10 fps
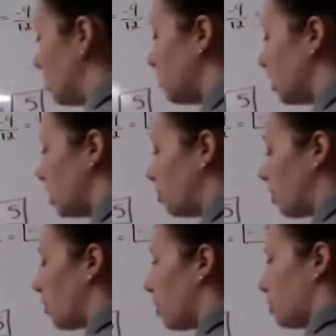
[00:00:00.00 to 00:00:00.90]
mean and
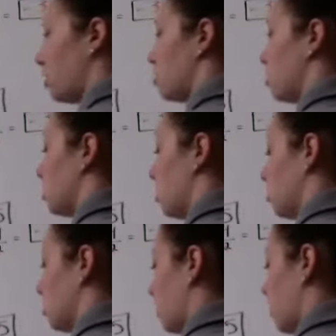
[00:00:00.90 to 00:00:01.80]
my population
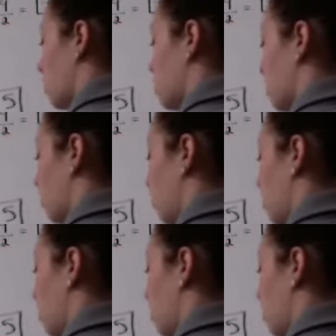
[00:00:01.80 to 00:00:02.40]
standard deviation.